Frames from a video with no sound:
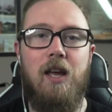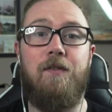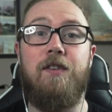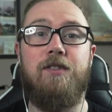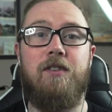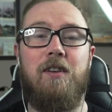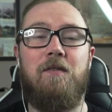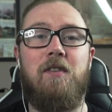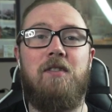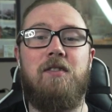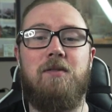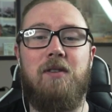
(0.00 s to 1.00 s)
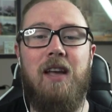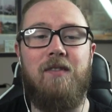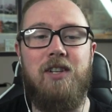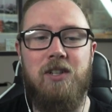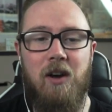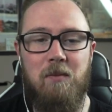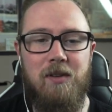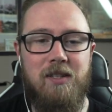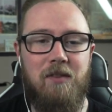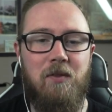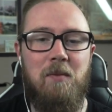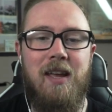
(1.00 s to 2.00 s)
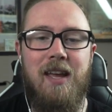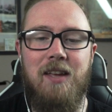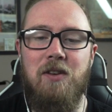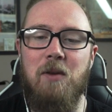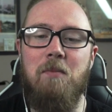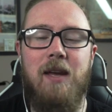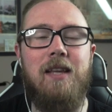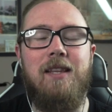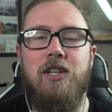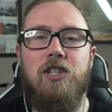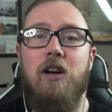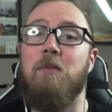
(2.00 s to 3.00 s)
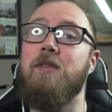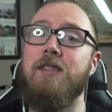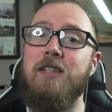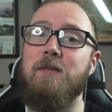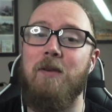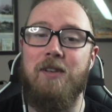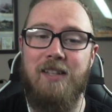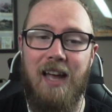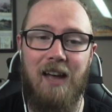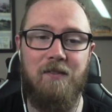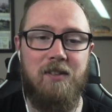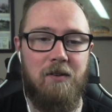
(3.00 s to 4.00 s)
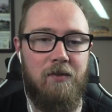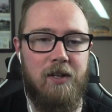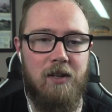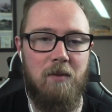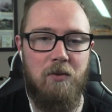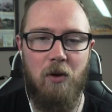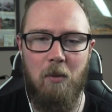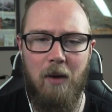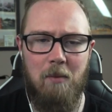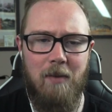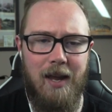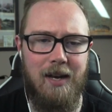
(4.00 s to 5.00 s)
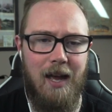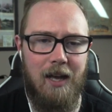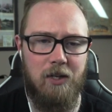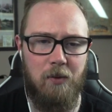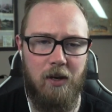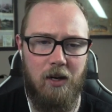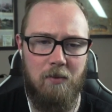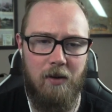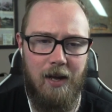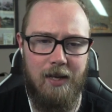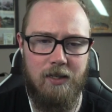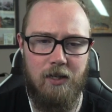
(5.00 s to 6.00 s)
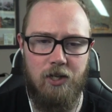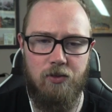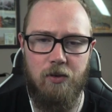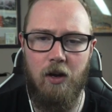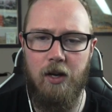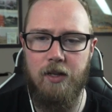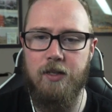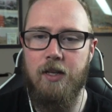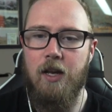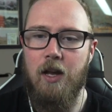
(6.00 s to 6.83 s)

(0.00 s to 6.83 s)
If you scroll down further as well, you have enchantments. So from here you can pick the enchantments that you're supposed to have. So for example, on my main hand we're going to put a Celestial Guidance.